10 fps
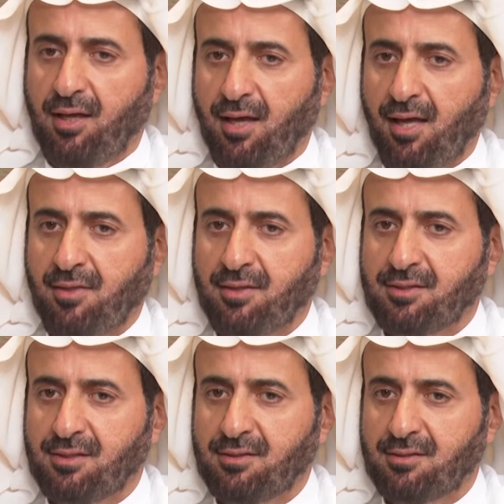And
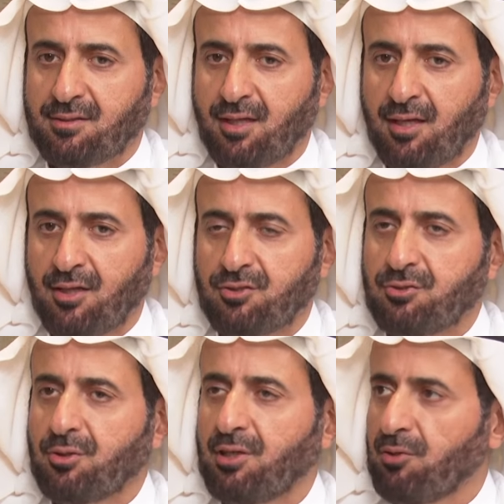this is a
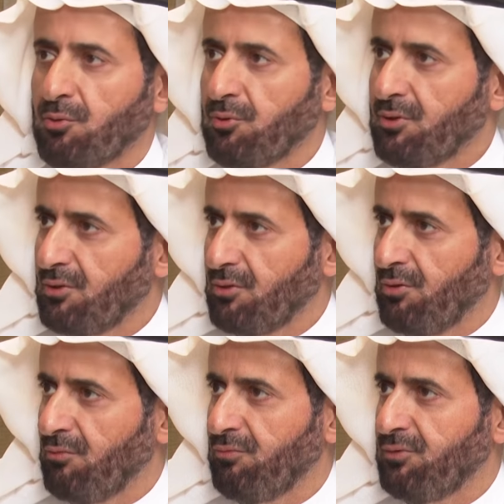historical growth
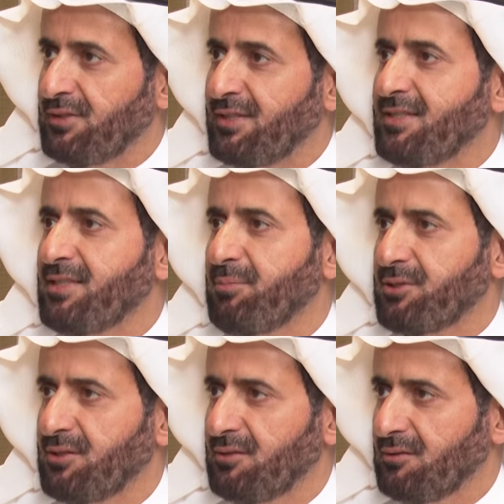of
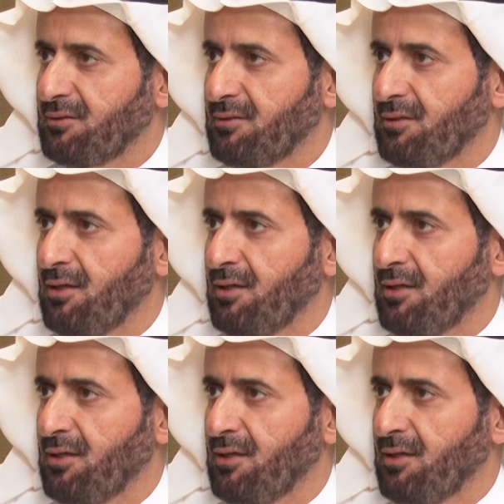60%